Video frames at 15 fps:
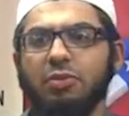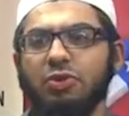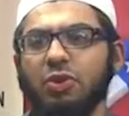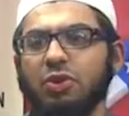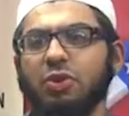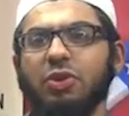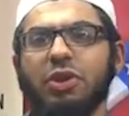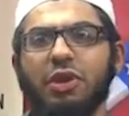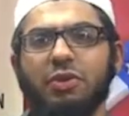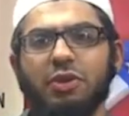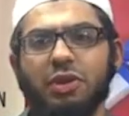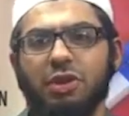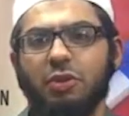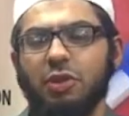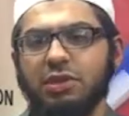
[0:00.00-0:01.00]
So, you know, they're
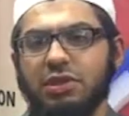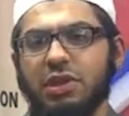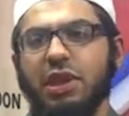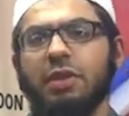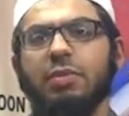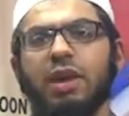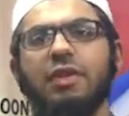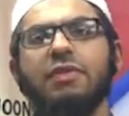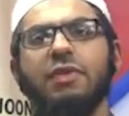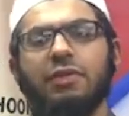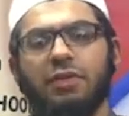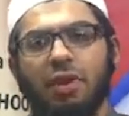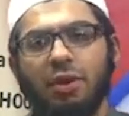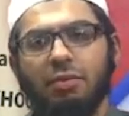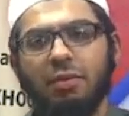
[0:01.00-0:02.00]
really the ones to take benefit
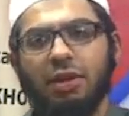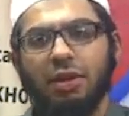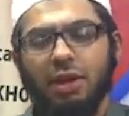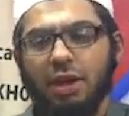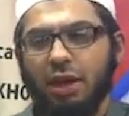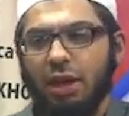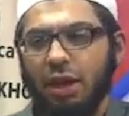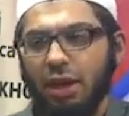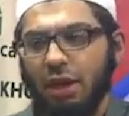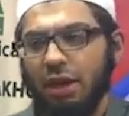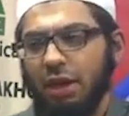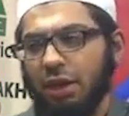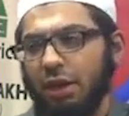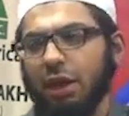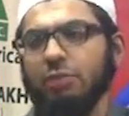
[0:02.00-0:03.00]
from.
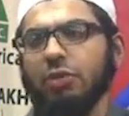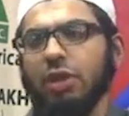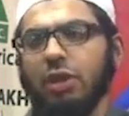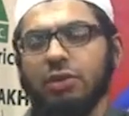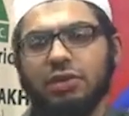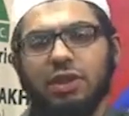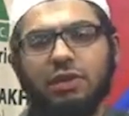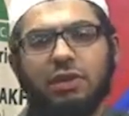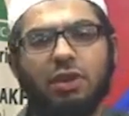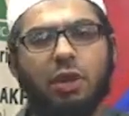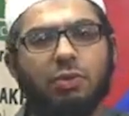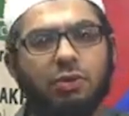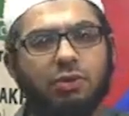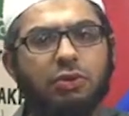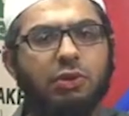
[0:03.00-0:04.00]
Alhamdulillah, I was given the
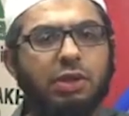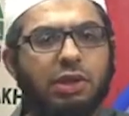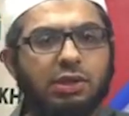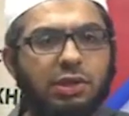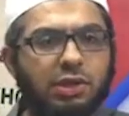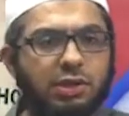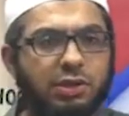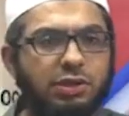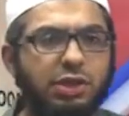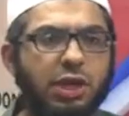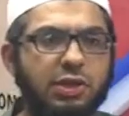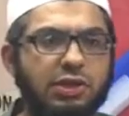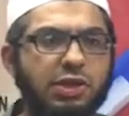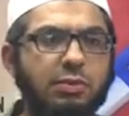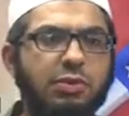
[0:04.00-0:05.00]
opportunity to
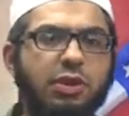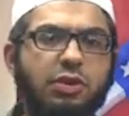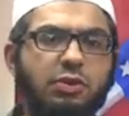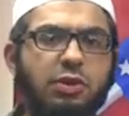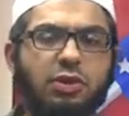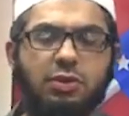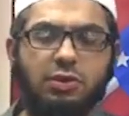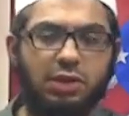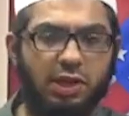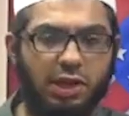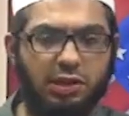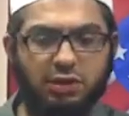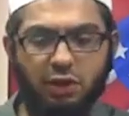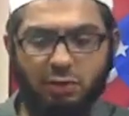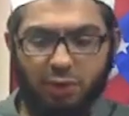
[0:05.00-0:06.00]
share some things with you
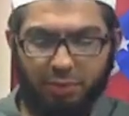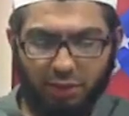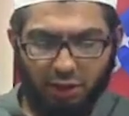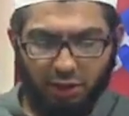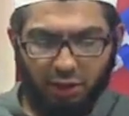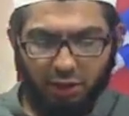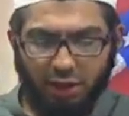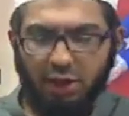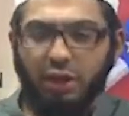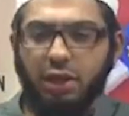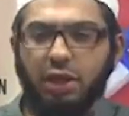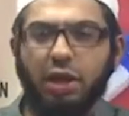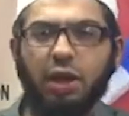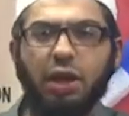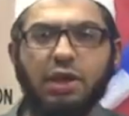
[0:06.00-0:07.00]
today, so I'm up here.
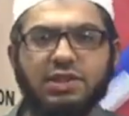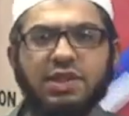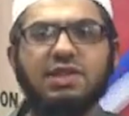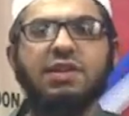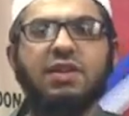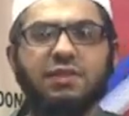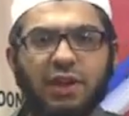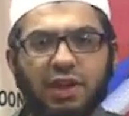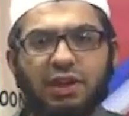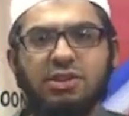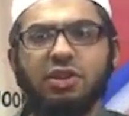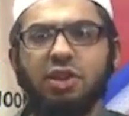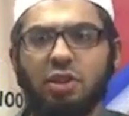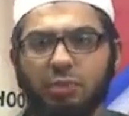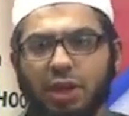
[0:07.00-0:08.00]
As they say, fake it
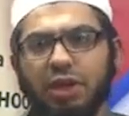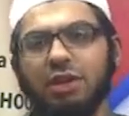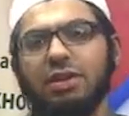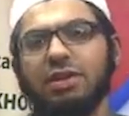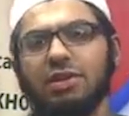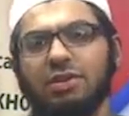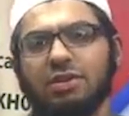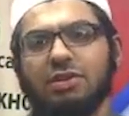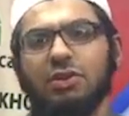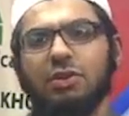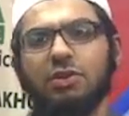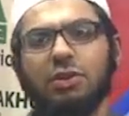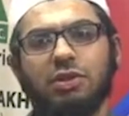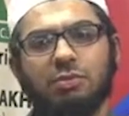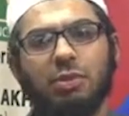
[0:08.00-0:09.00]
till you make it.
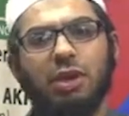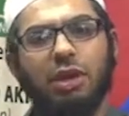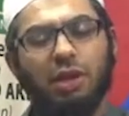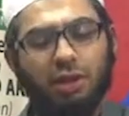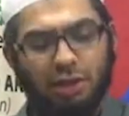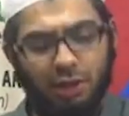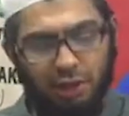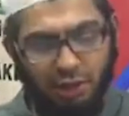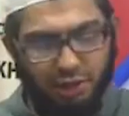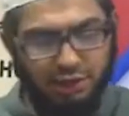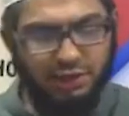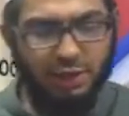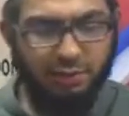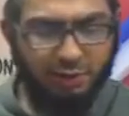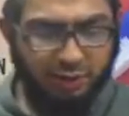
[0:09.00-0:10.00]
So may Allah
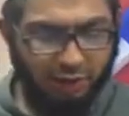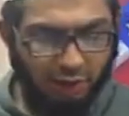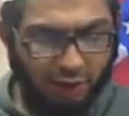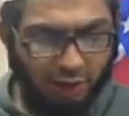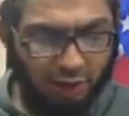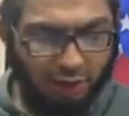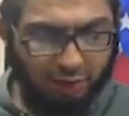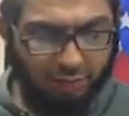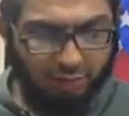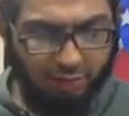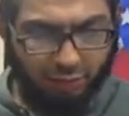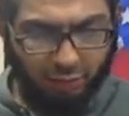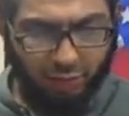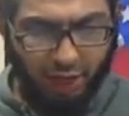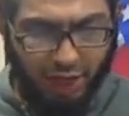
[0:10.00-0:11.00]
accept
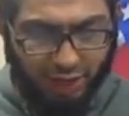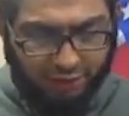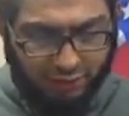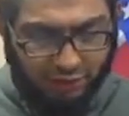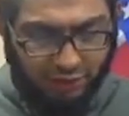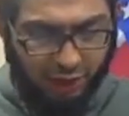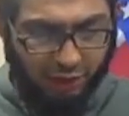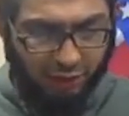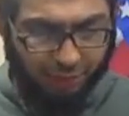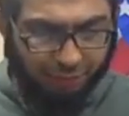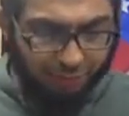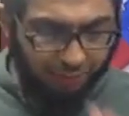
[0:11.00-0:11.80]
what I have to share.